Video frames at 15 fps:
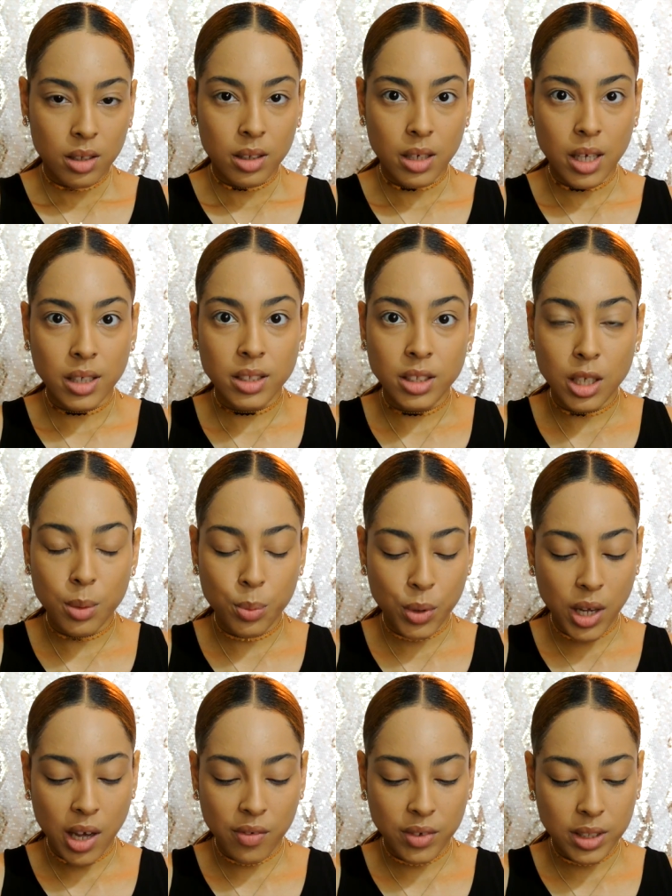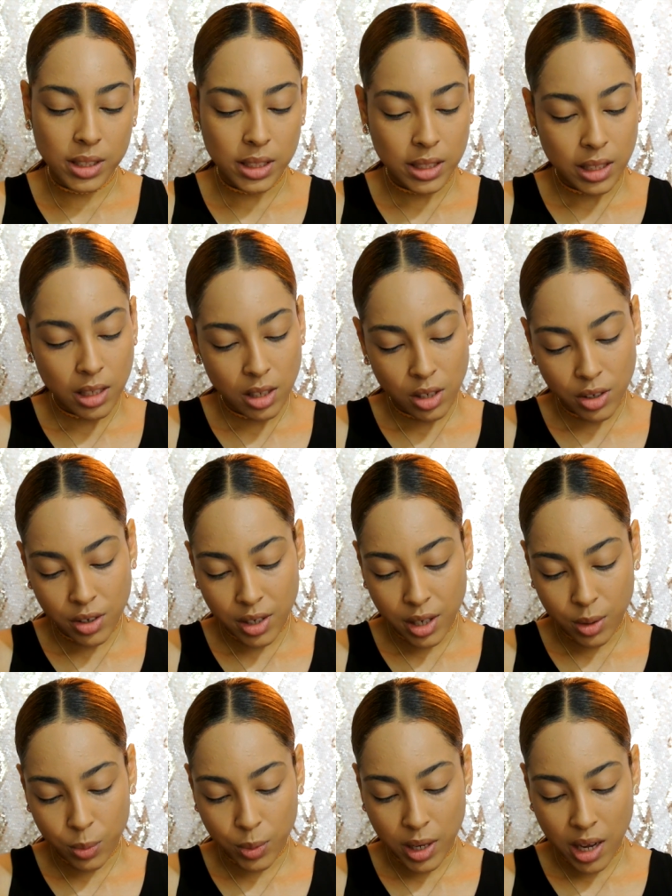Next up, we have concealer,
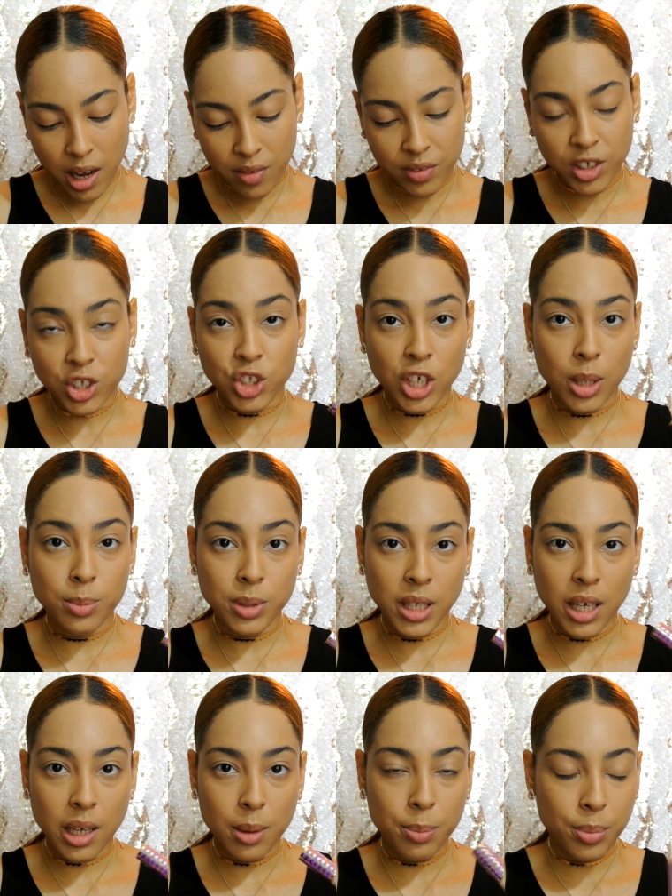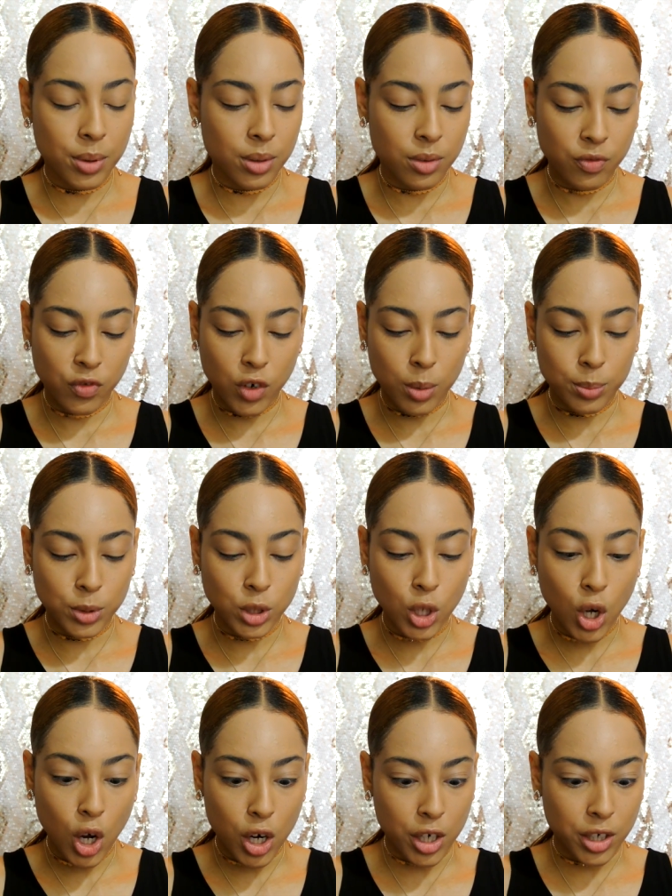and we have the Shape Tape from
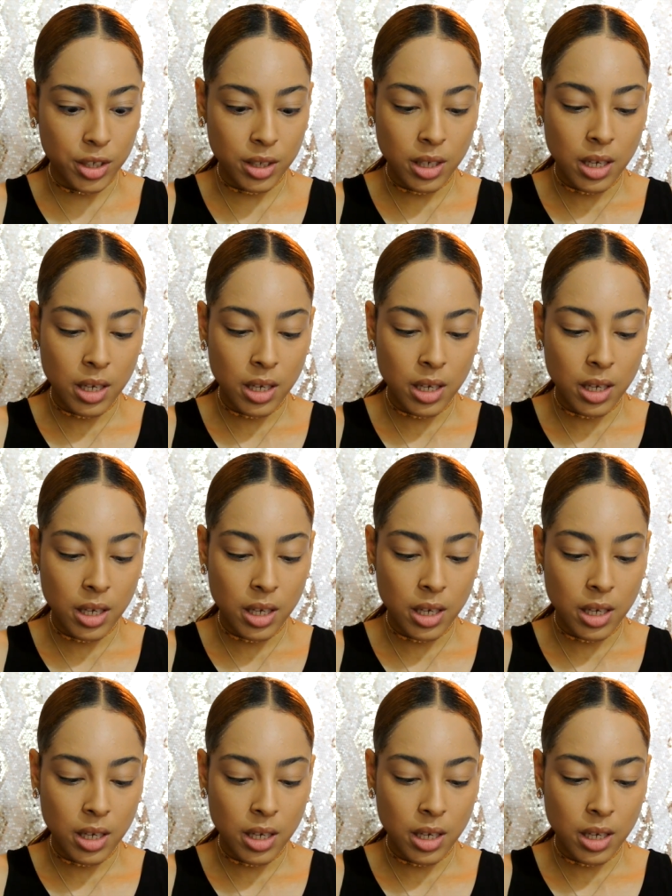Tarte,